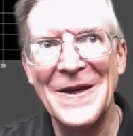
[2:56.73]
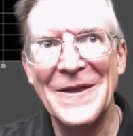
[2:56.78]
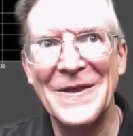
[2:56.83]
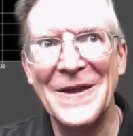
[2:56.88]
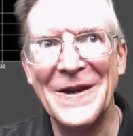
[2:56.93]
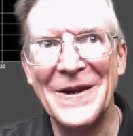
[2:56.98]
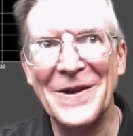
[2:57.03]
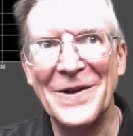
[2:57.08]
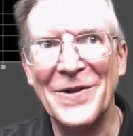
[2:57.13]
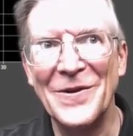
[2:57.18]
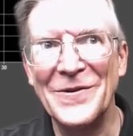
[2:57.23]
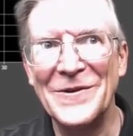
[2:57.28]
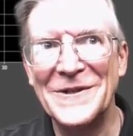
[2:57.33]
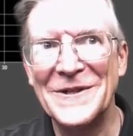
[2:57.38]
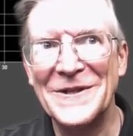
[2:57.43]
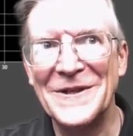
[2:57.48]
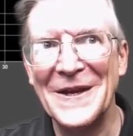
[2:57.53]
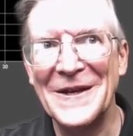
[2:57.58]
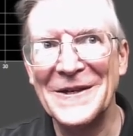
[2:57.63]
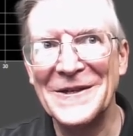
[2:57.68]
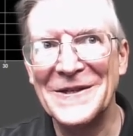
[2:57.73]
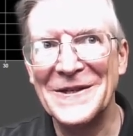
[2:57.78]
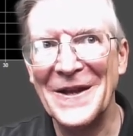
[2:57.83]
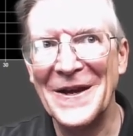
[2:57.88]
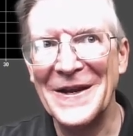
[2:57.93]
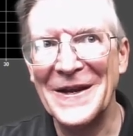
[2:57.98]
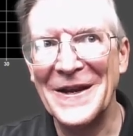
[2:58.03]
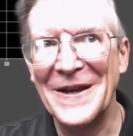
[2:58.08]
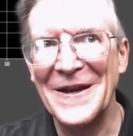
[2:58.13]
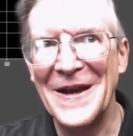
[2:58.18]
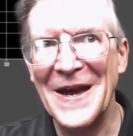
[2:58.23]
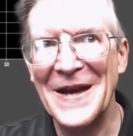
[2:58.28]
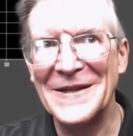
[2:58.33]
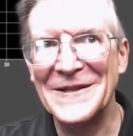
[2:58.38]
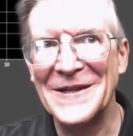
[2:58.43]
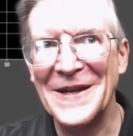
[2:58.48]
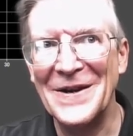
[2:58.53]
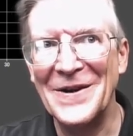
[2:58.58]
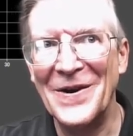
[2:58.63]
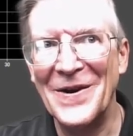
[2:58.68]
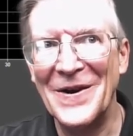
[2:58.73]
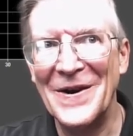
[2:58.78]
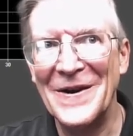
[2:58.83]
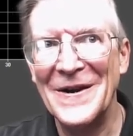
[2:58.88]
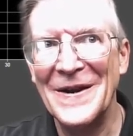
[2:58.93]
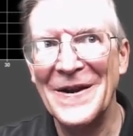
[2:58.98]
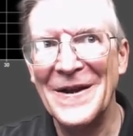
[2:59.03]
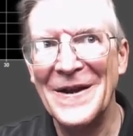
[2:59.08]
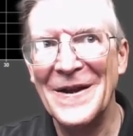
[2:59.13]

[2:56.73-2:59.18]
that includes things like SNR,